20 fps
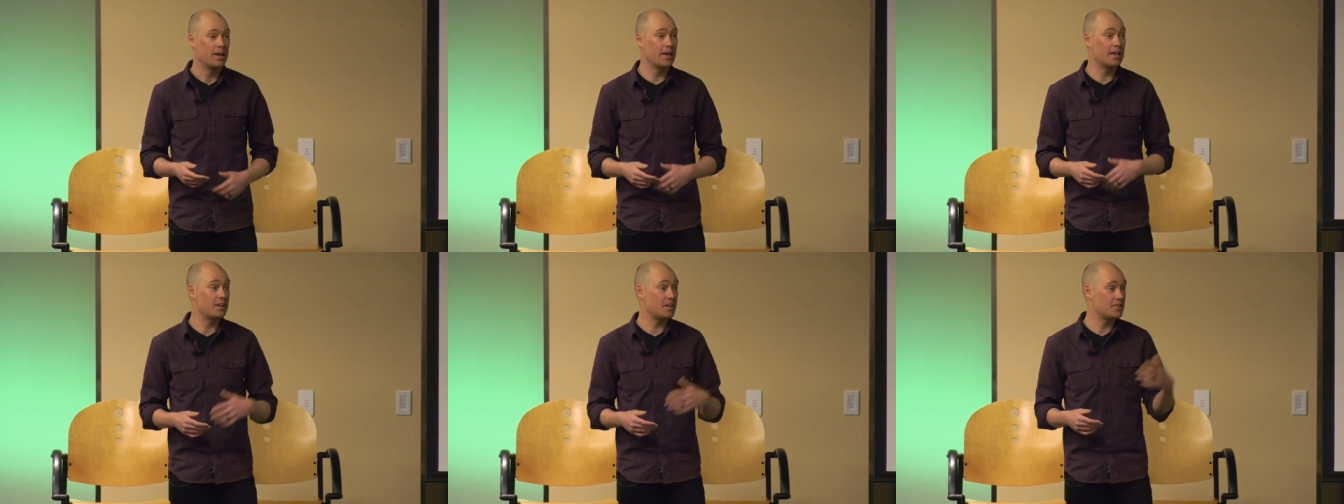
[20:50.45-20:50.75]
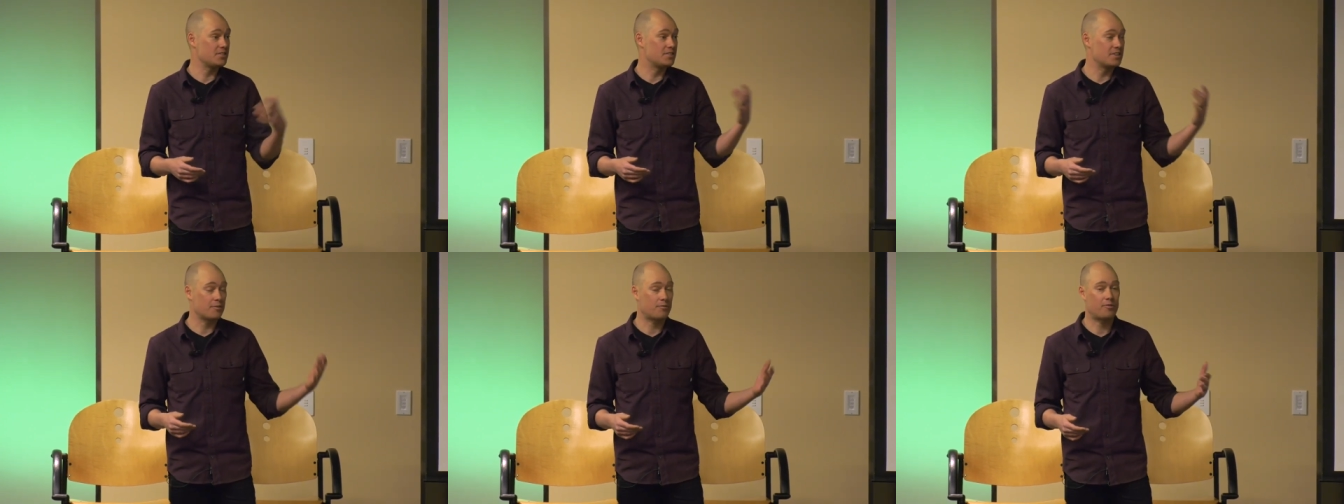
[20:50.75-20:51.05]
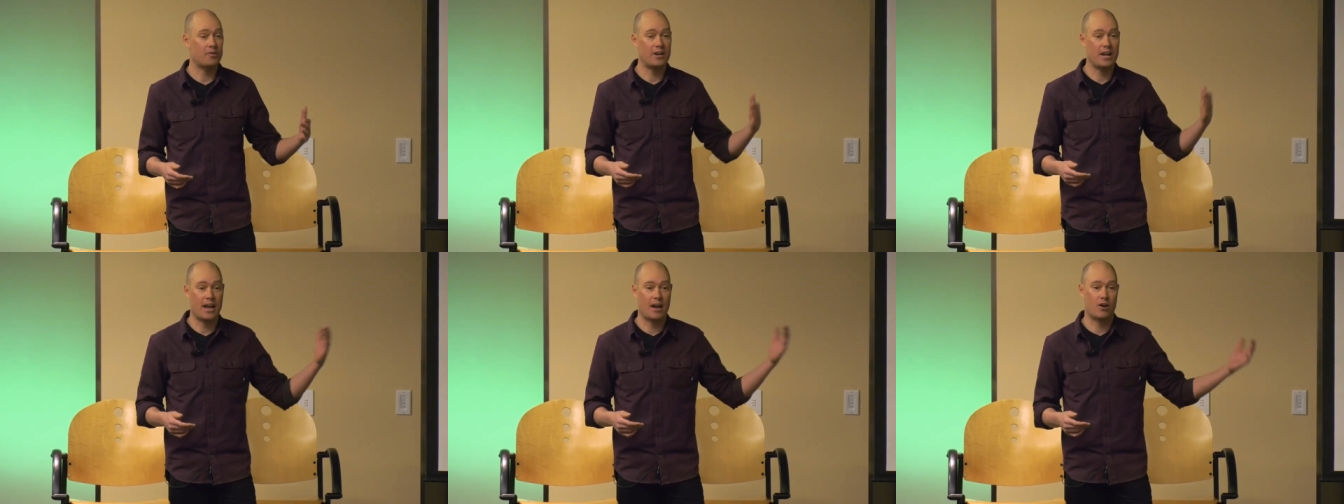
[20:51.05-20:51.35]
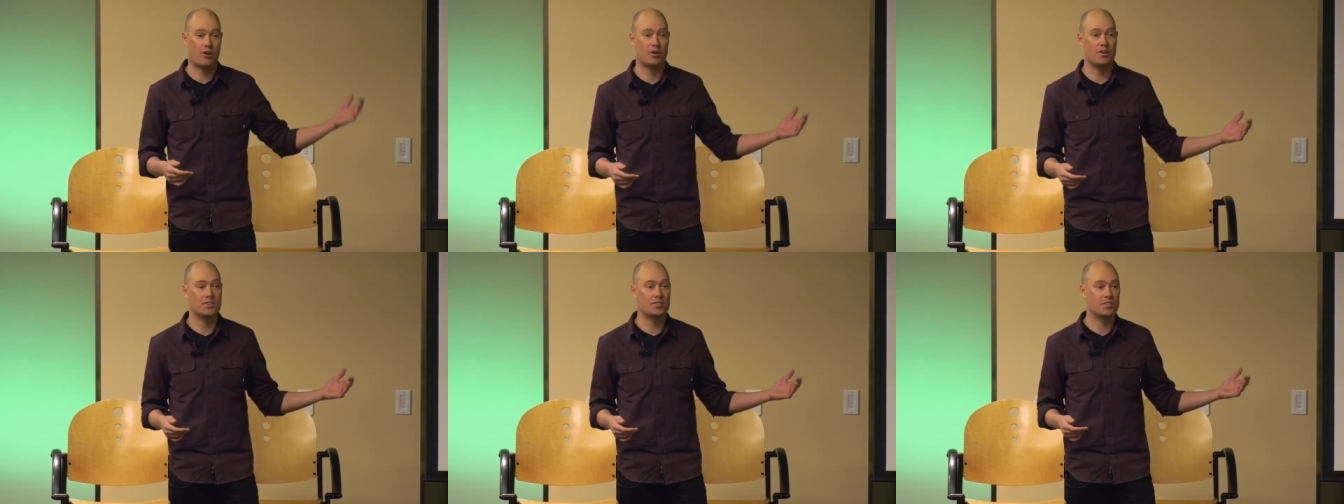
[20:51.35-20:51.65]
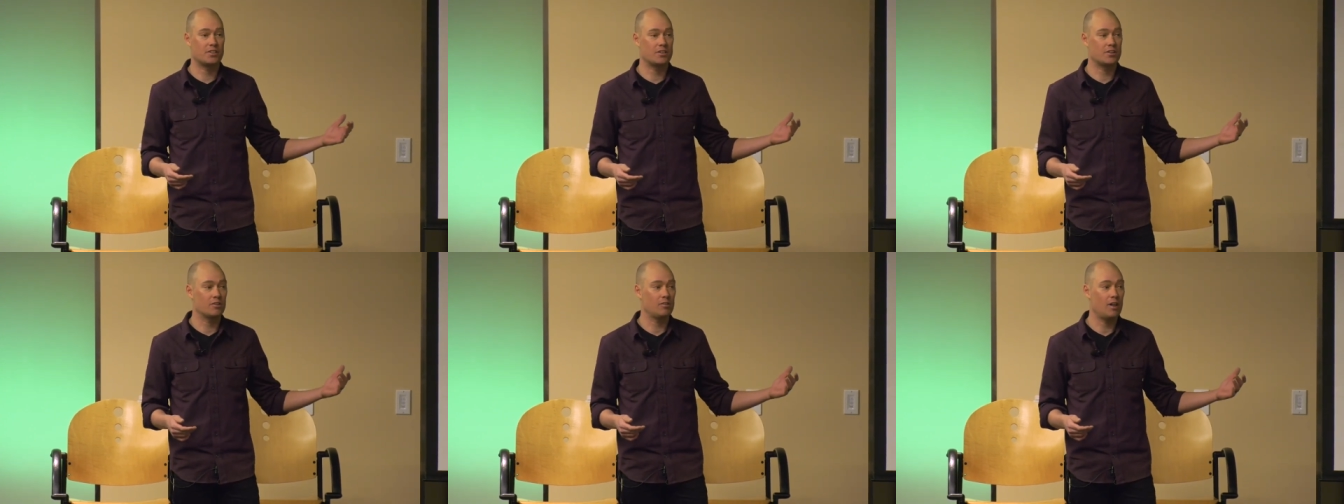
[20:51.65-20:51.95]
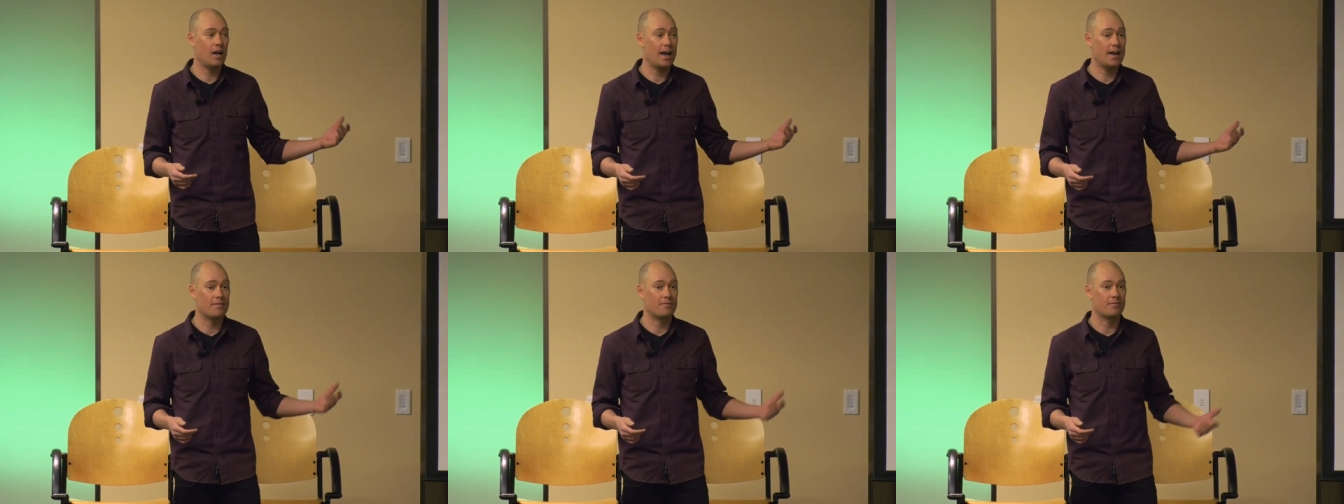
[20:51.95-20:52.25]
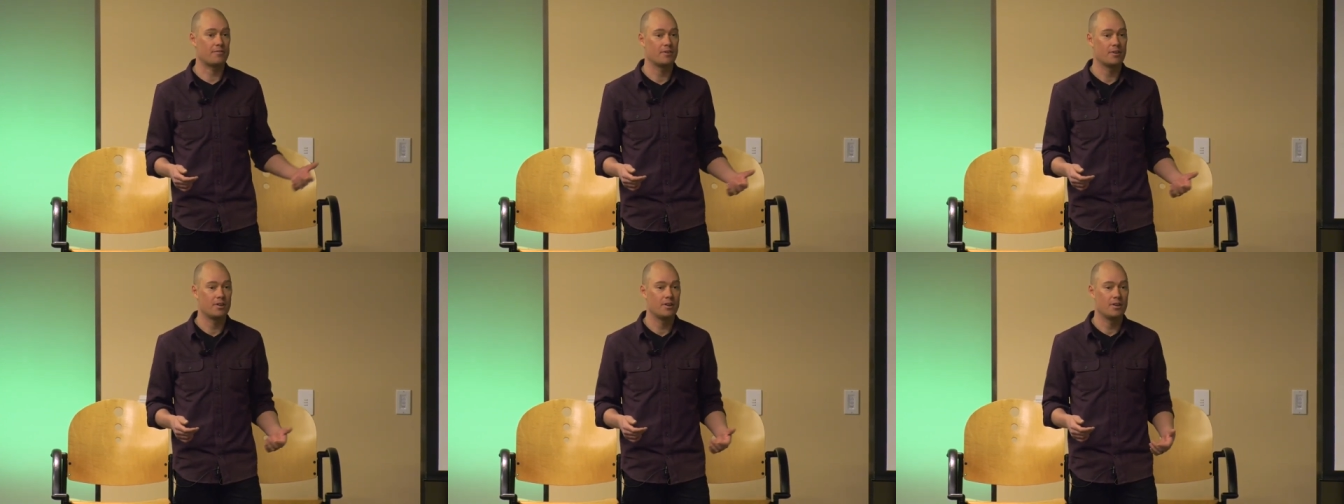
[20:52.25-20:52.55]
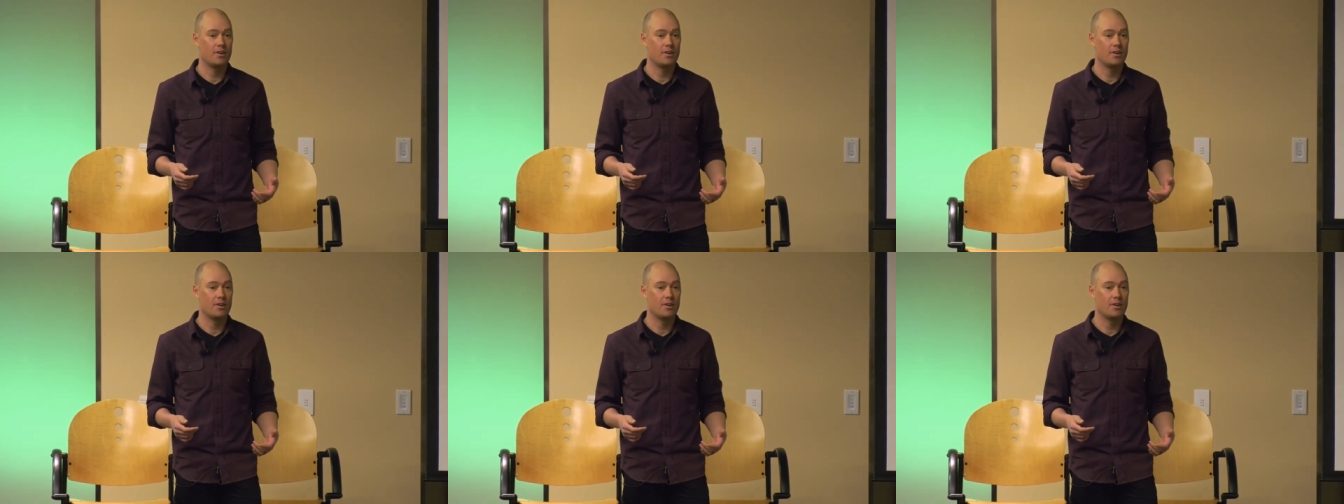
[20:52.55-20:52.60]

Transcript: in different areas in their life.